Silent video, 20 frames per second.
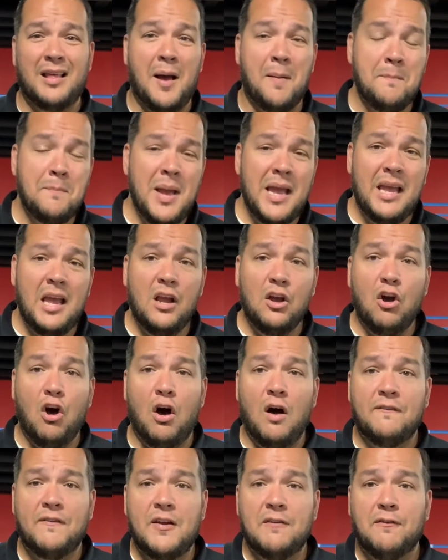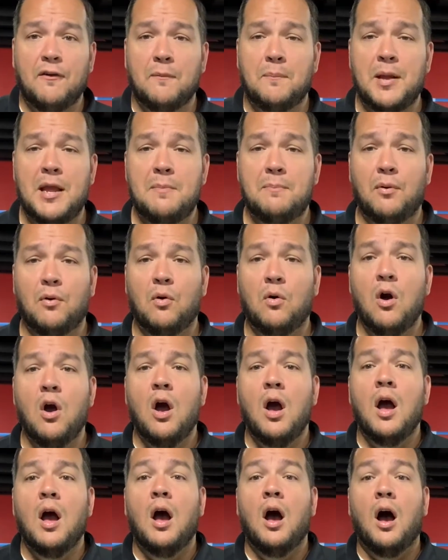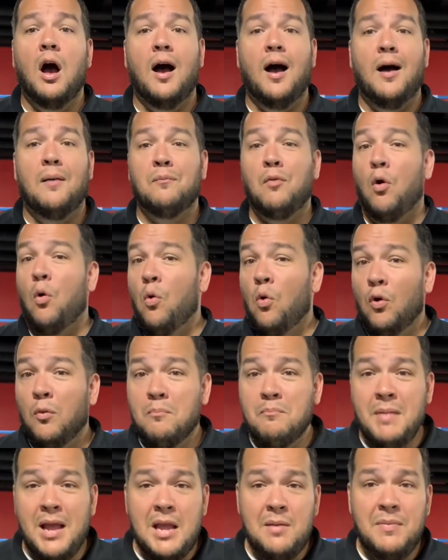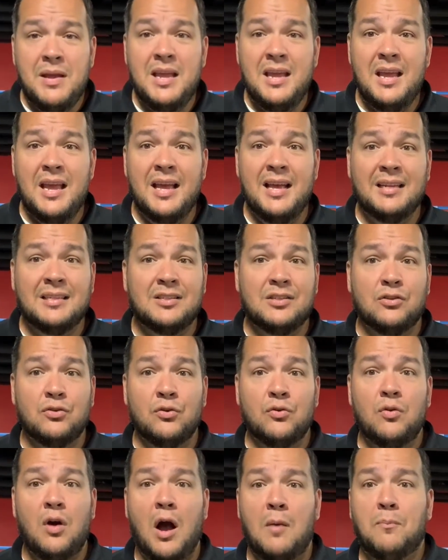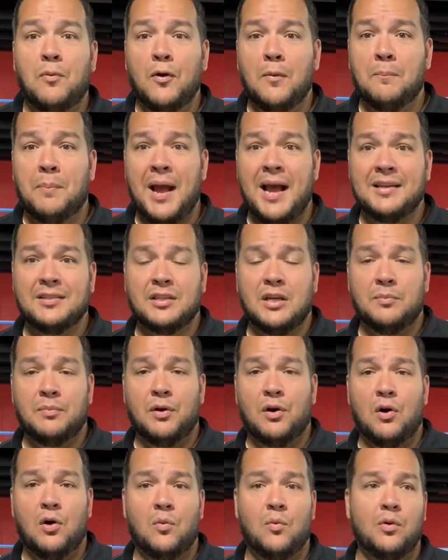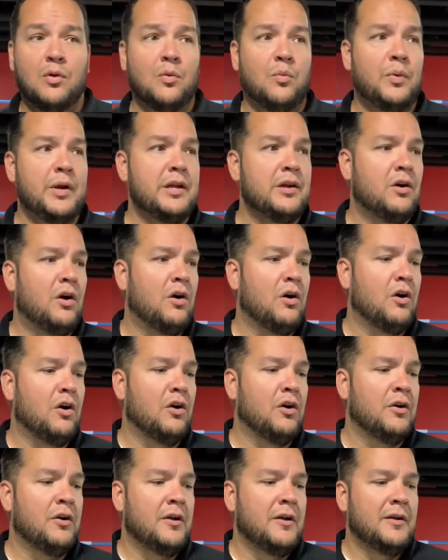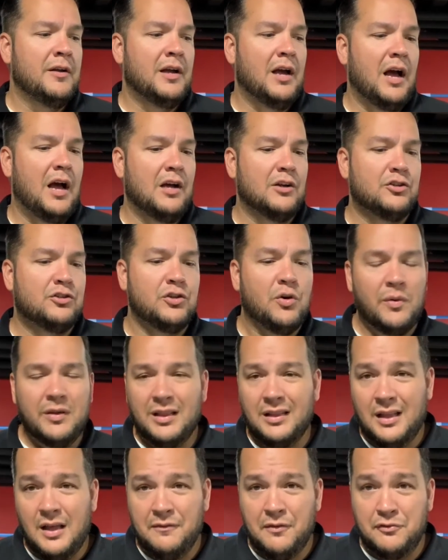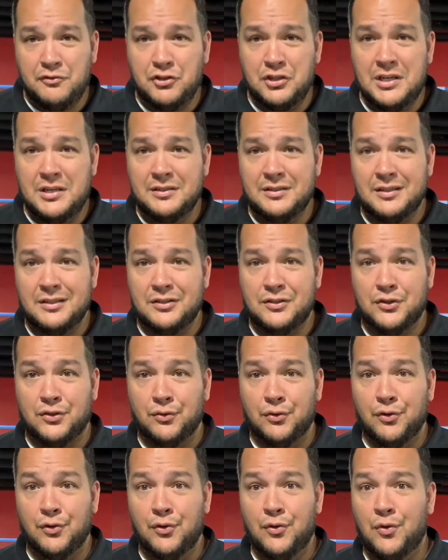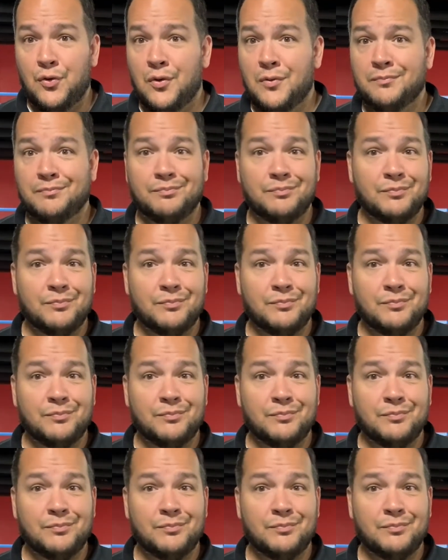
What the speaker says: lot, making coffee for people, or maybe it's through Upward Basketball, where we are showing the love of Jesus through